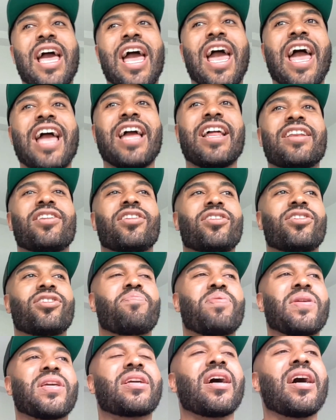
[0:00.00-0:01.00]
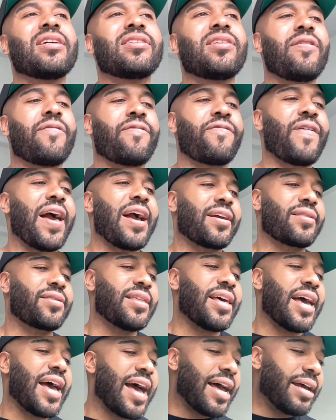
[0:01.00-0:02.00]
And because of the fact
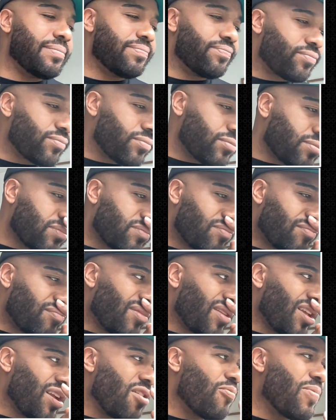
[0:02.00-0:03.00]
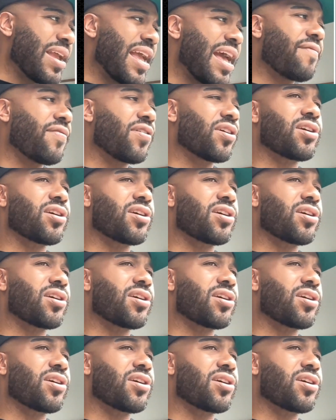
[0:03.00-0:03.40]
that we have a